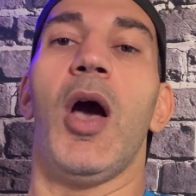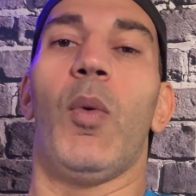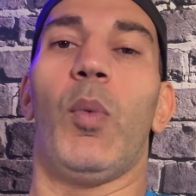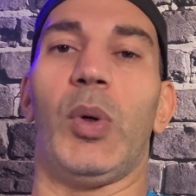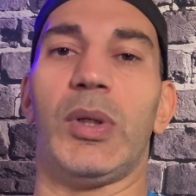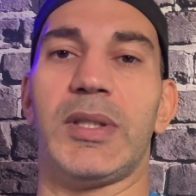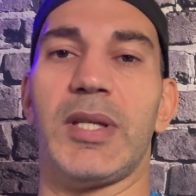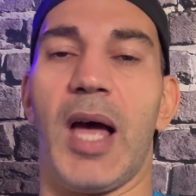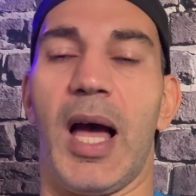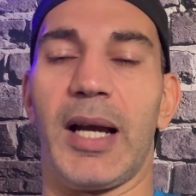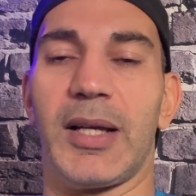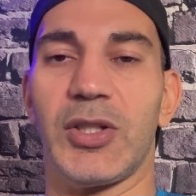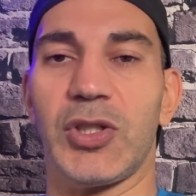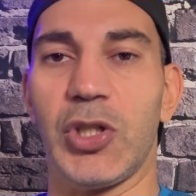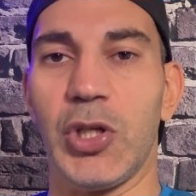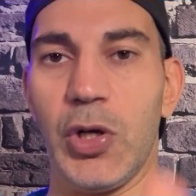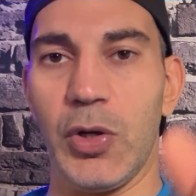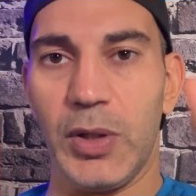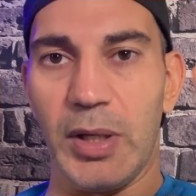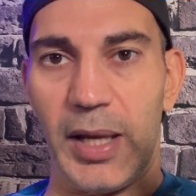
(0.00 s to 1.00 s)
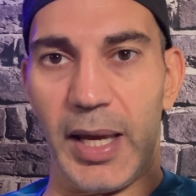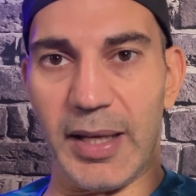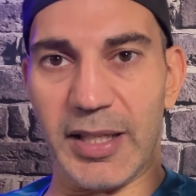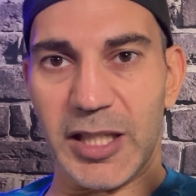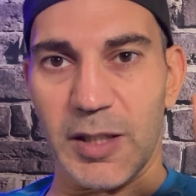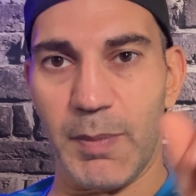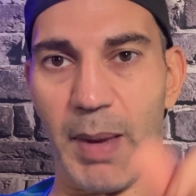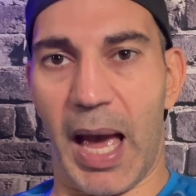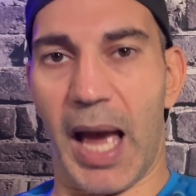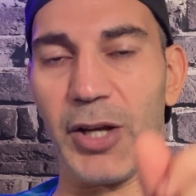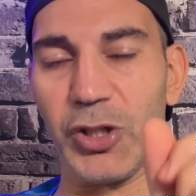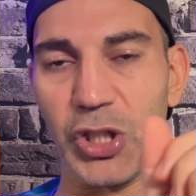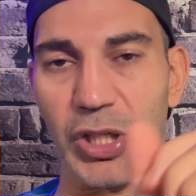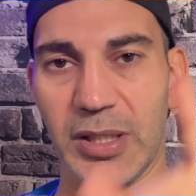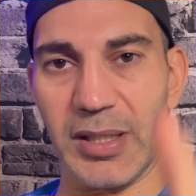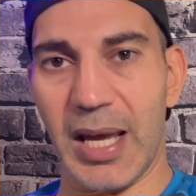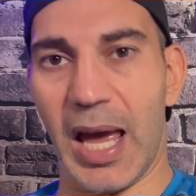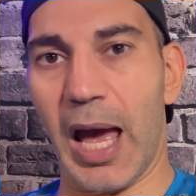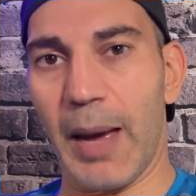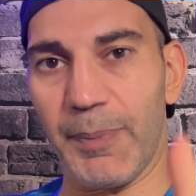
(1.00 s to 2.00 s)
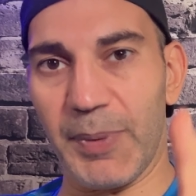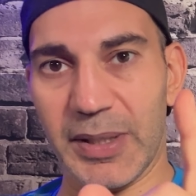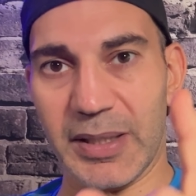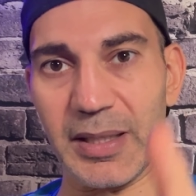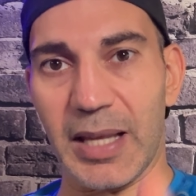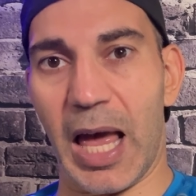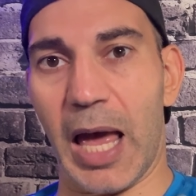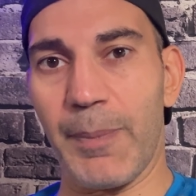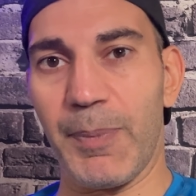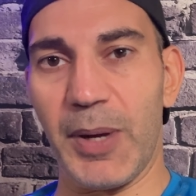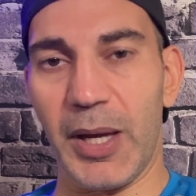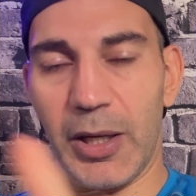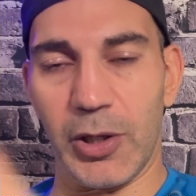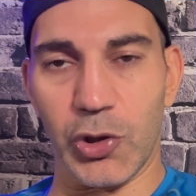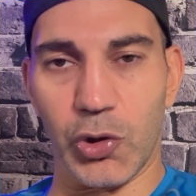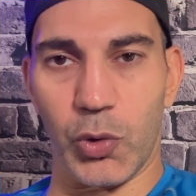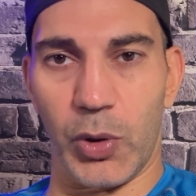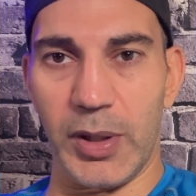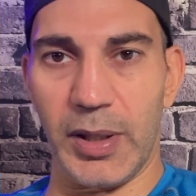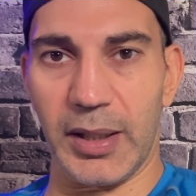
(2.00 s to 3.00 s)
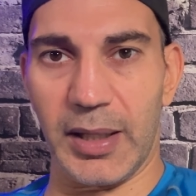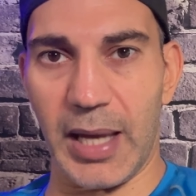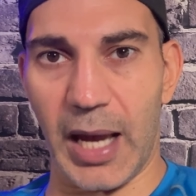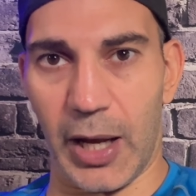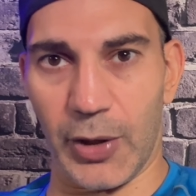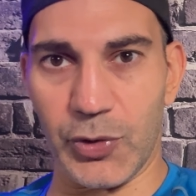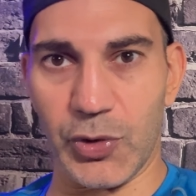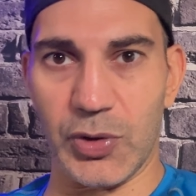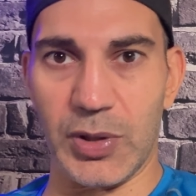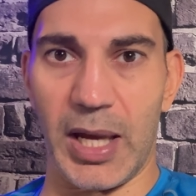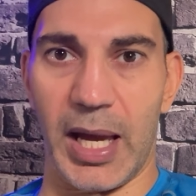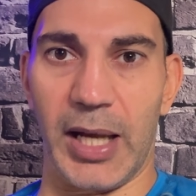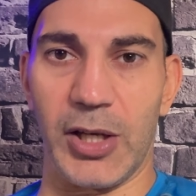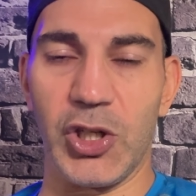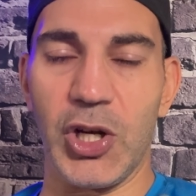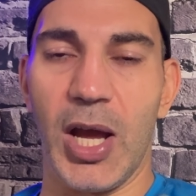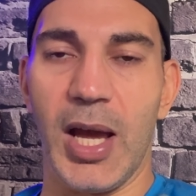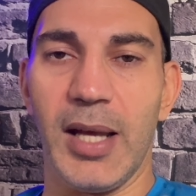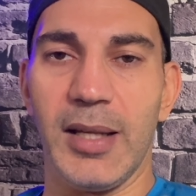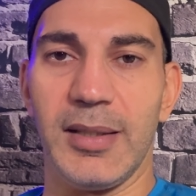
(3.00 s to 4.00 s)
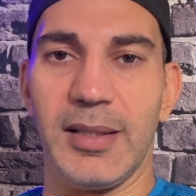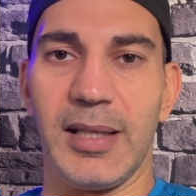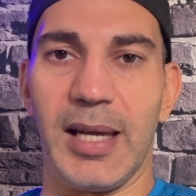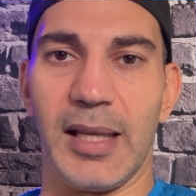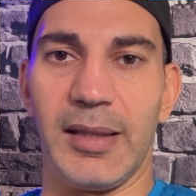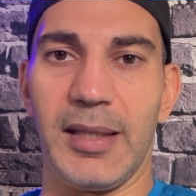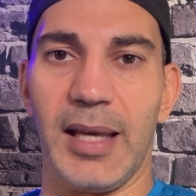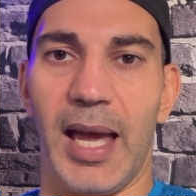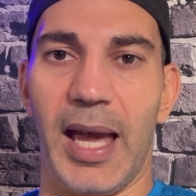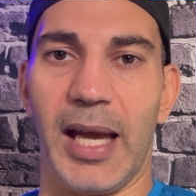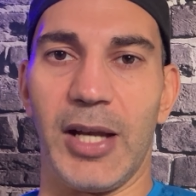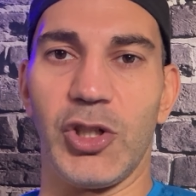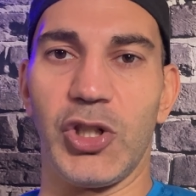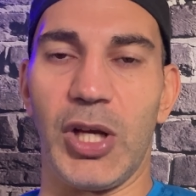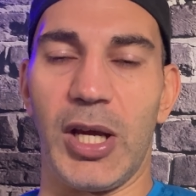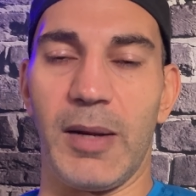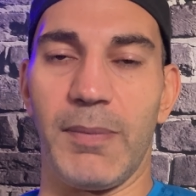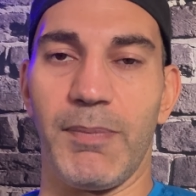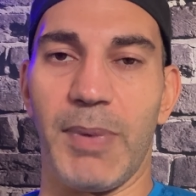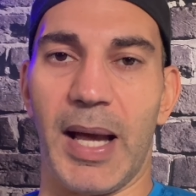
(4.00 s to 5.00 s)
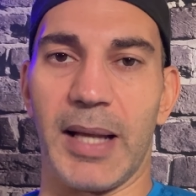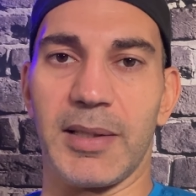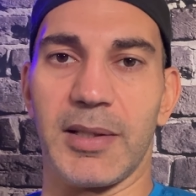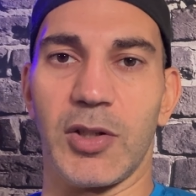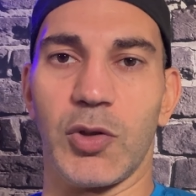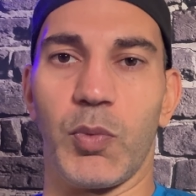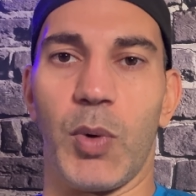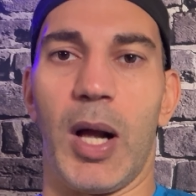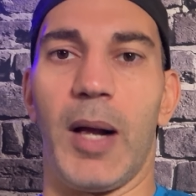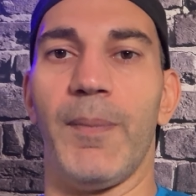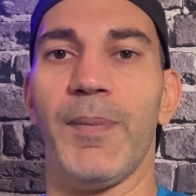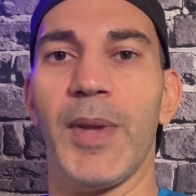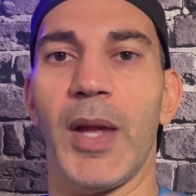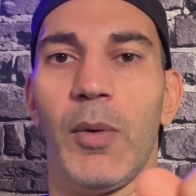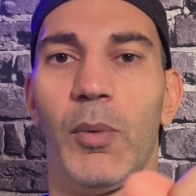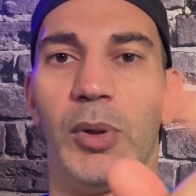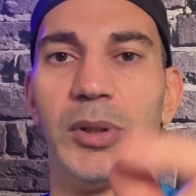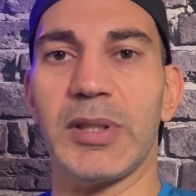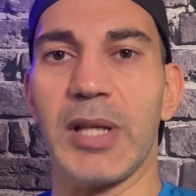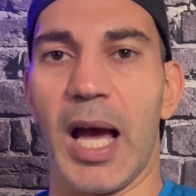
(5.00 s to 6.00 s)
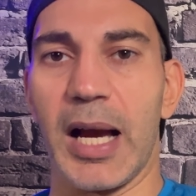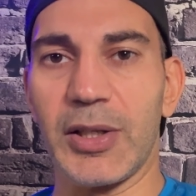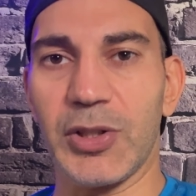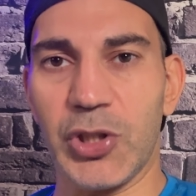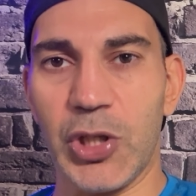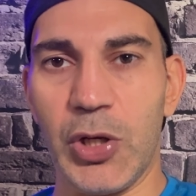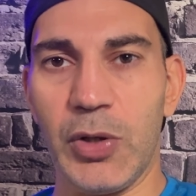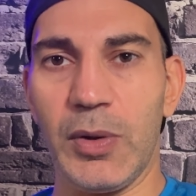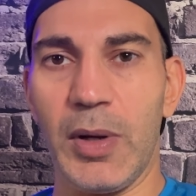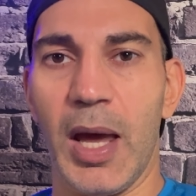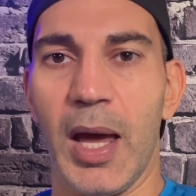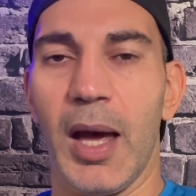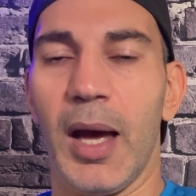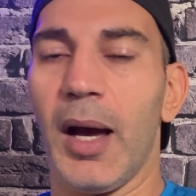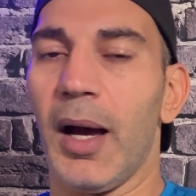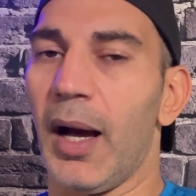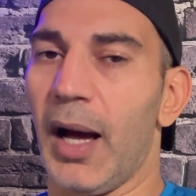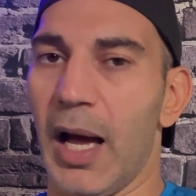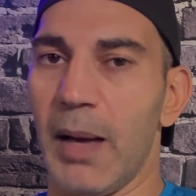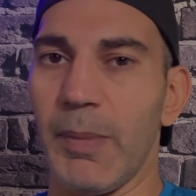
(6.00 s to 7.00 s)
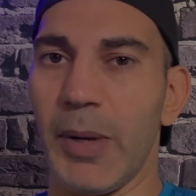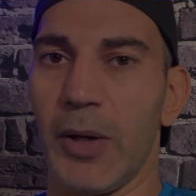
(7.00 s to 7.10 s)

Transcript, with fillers: We'll talk soon. Smash it, tap it, slap it, and join the Counselor's Edge to get the edge in bets as well. We'll talk soon. I'm